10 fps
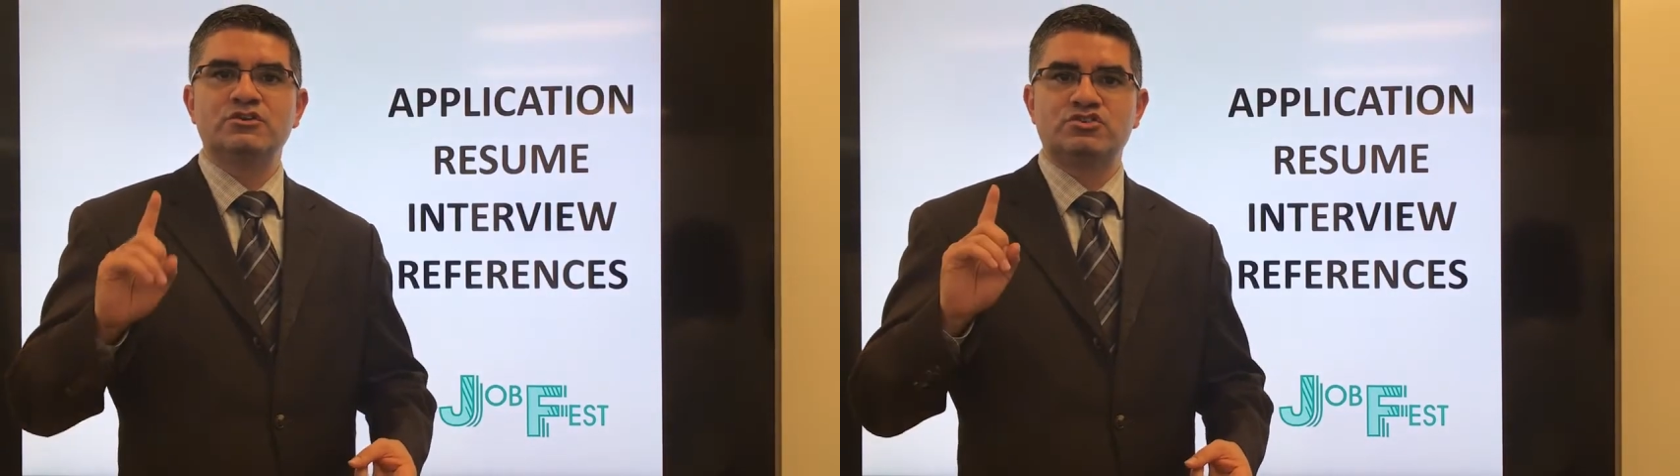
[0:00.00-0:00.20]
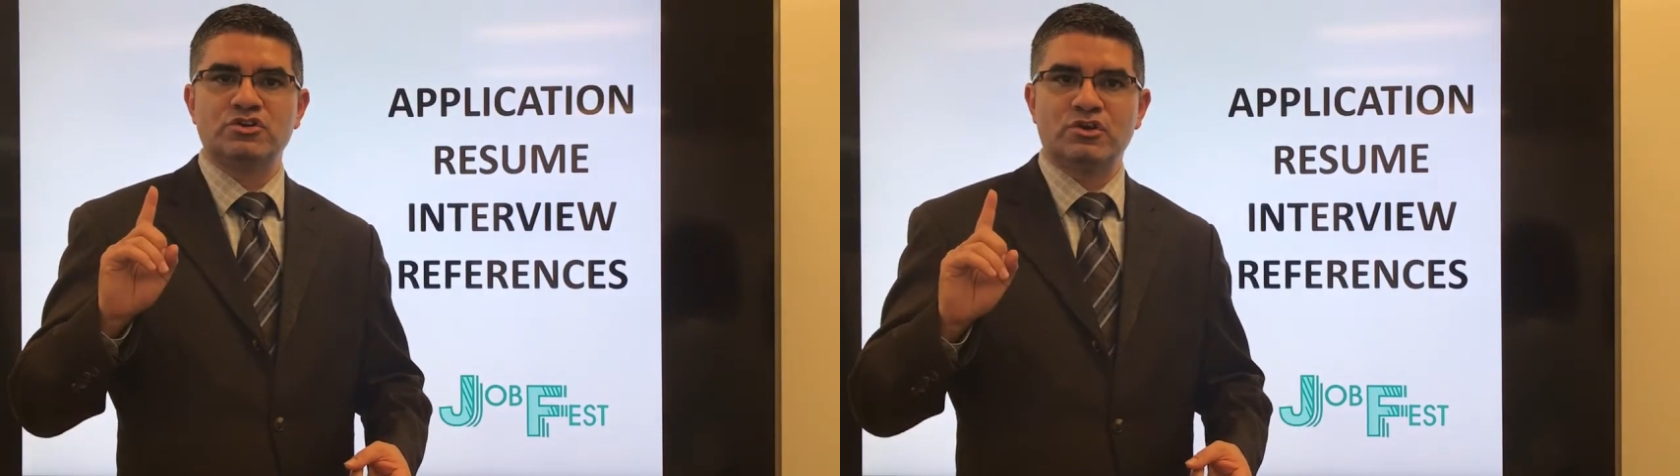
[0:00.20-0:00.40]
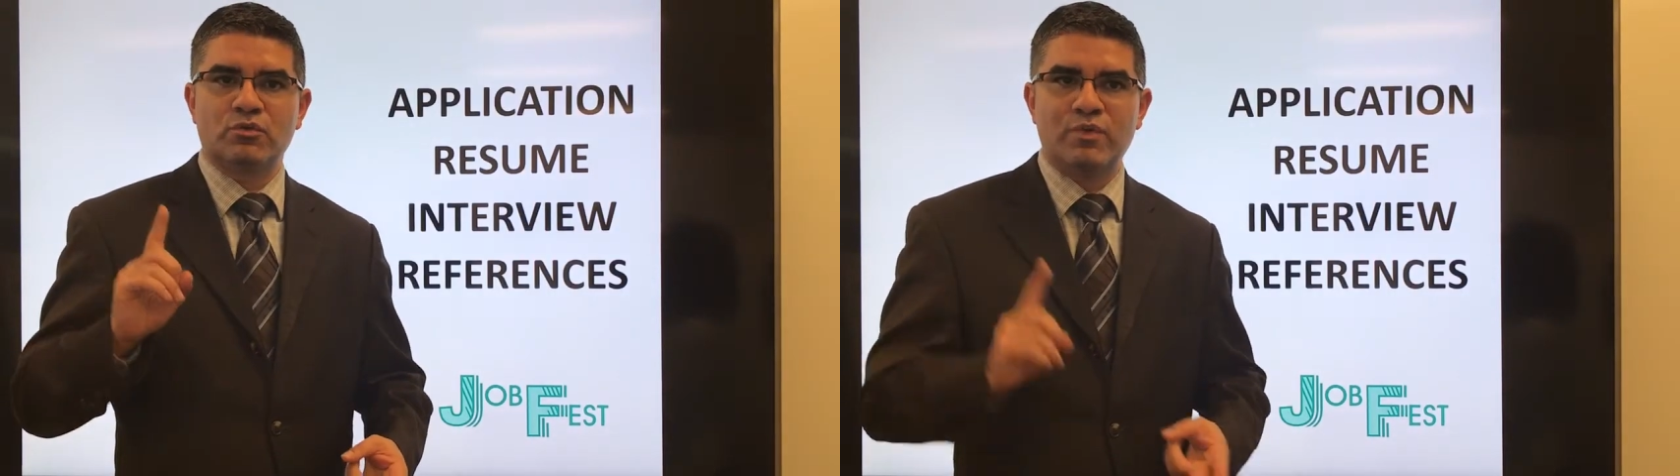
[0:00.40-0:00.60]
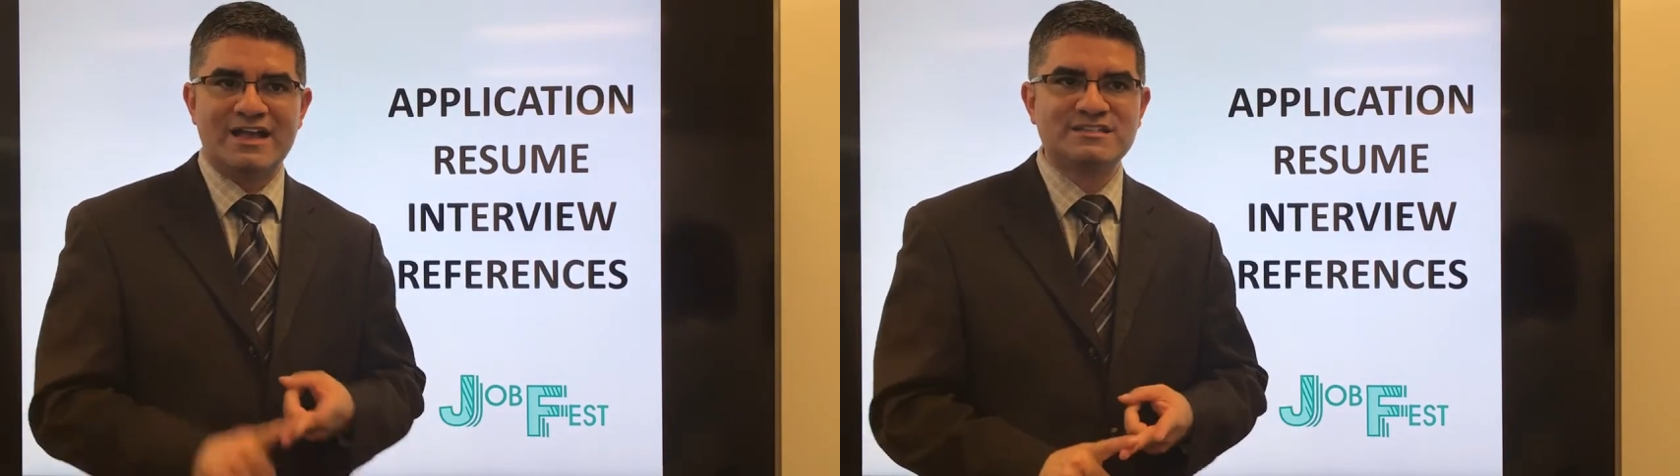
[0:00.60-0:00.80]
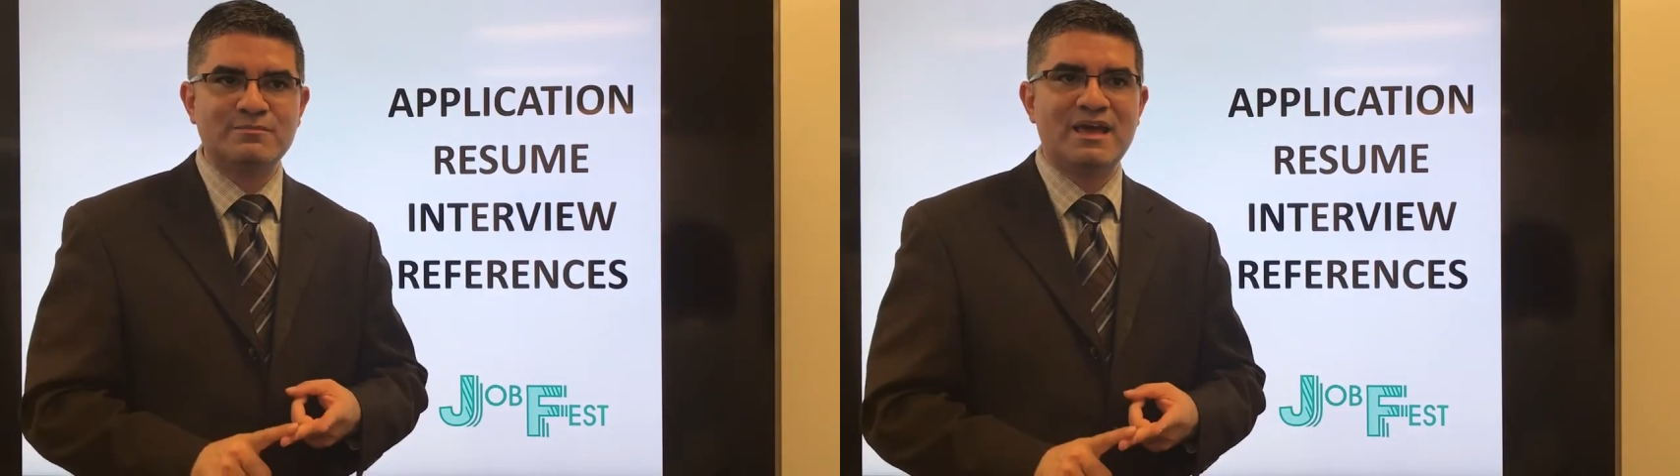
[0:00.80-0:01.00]
to your
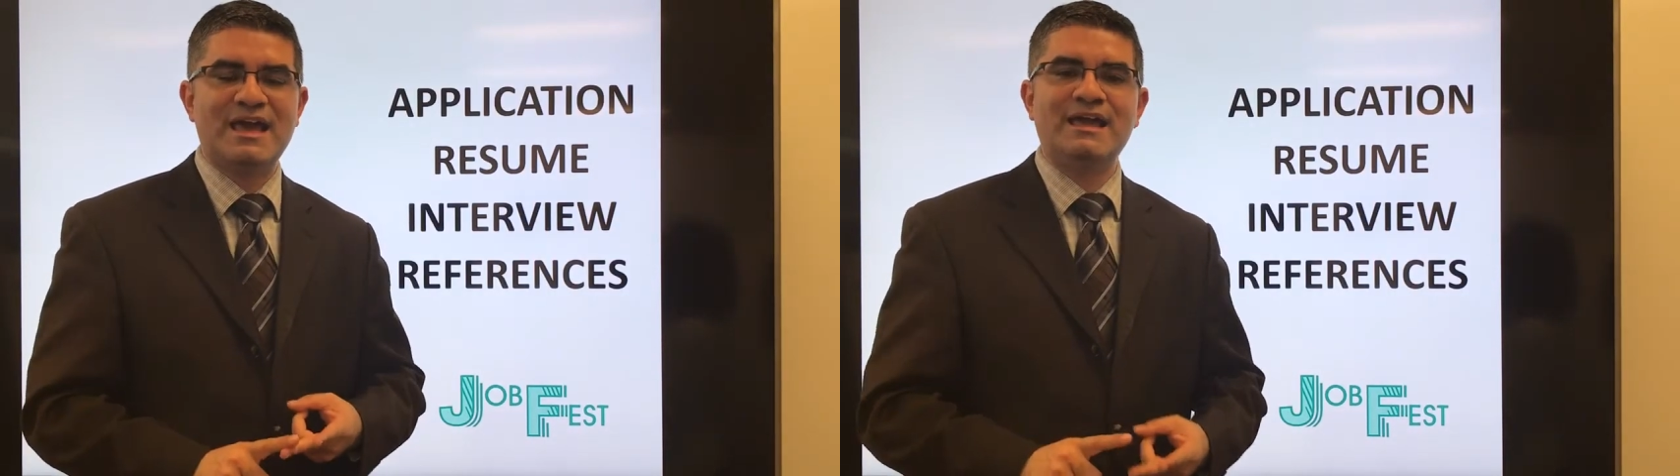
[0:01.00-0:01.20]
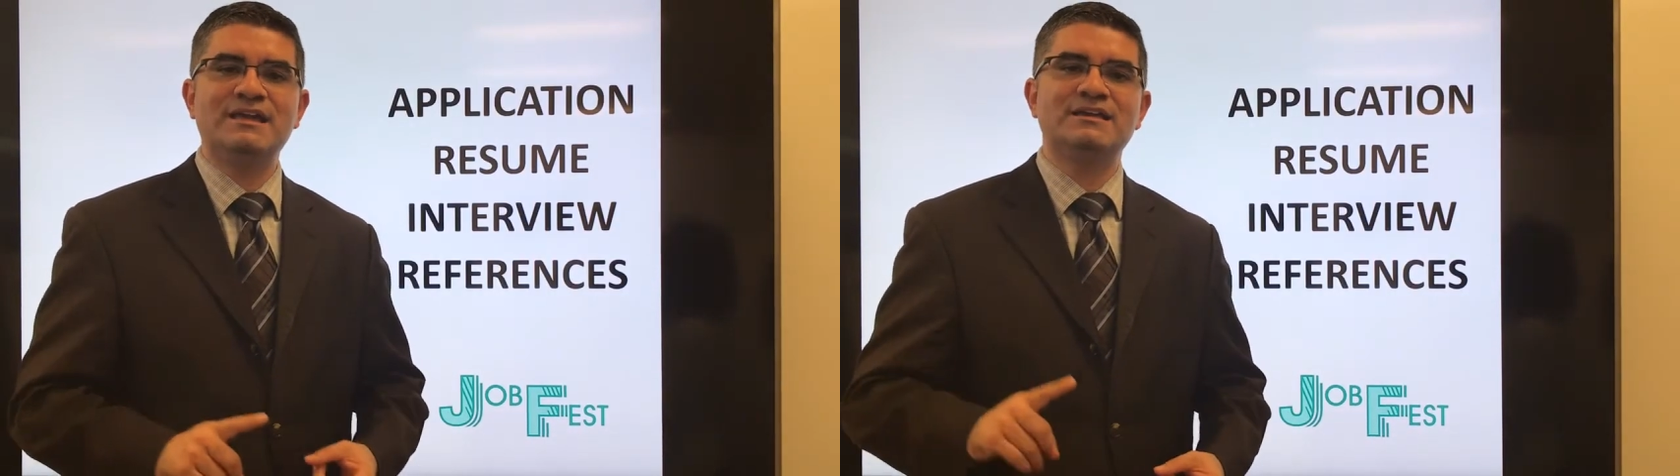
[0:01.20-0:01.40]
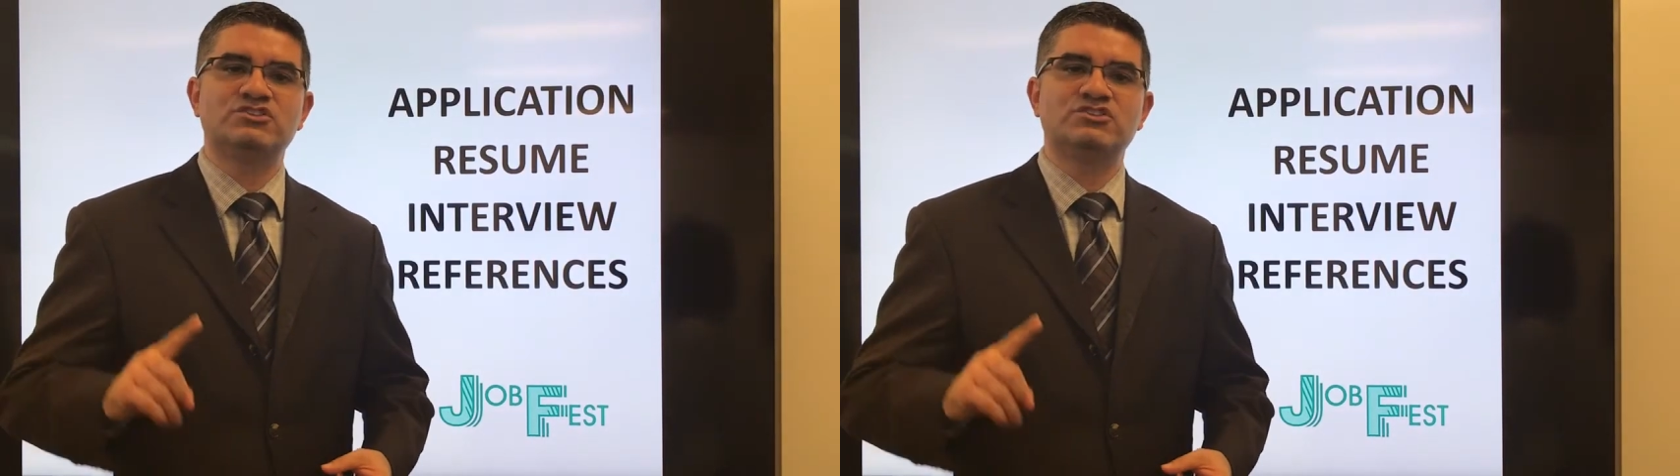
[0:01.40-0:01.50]
resume,